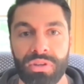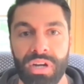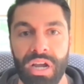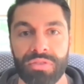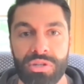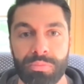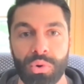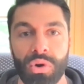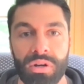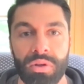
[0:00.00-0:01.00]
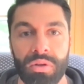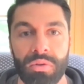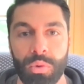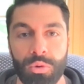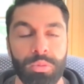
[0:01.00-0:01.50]
the kind of support
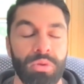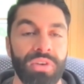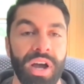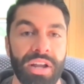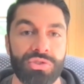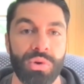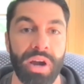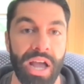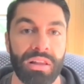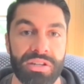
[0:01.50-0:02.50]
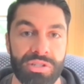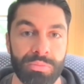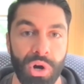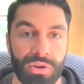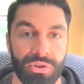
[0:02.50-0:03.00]
that we would provide to our allies and
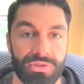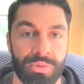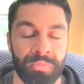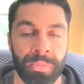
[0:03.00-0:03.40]
partners.